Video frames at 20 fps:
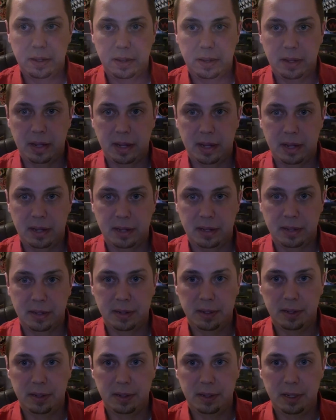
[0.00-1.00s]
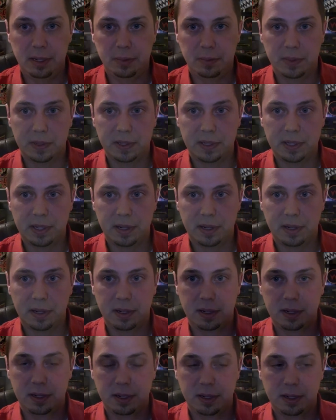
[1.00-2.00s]
And he was
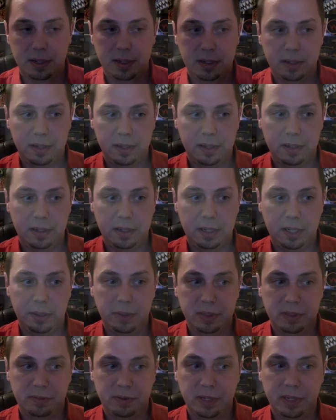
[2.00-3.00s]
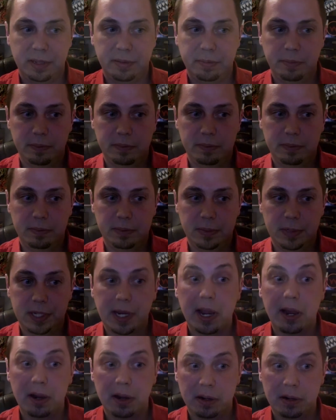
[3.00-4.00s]
really
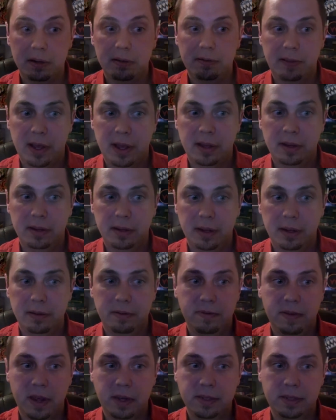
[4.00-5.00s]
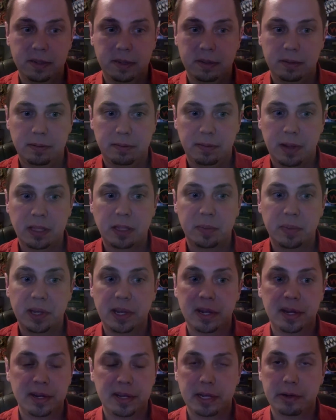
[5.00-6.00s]
scared of that. In fact, at the
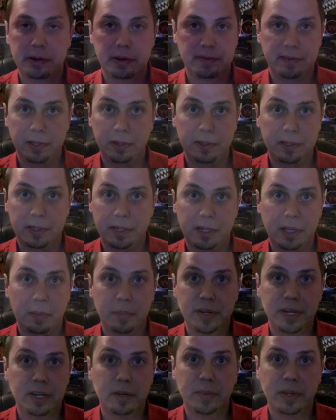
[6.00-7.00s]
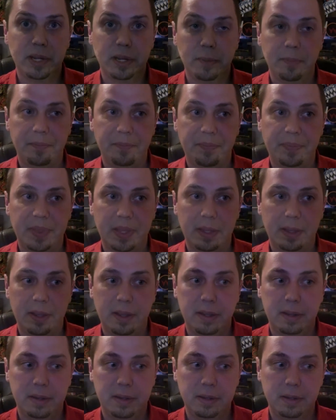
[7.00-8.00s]
beginning, he refused to come near me.
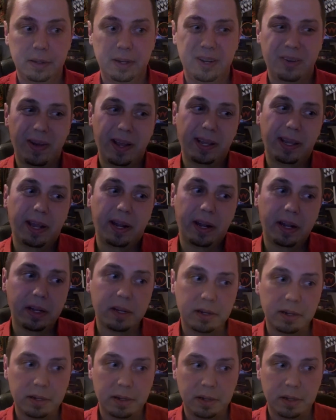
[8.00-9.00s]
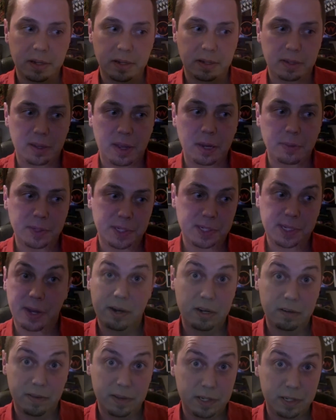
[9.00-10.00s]
And I get it. I was
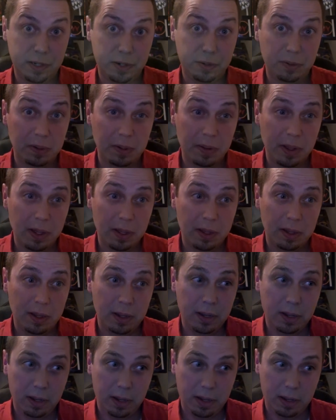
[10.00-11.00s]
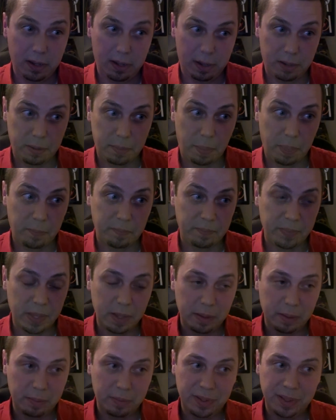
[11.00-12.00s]
scared of it too.
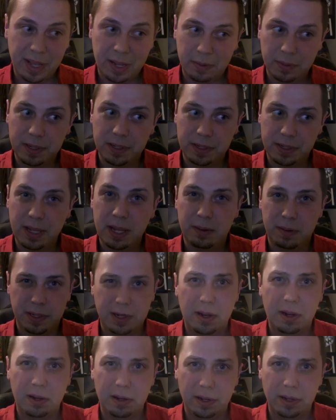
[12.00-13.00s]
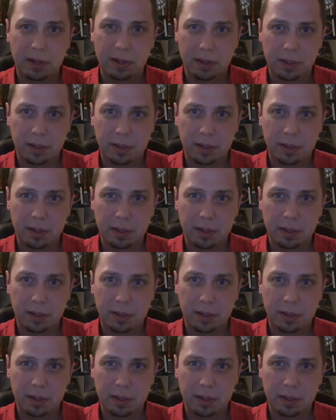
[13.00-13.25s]
But that was hard.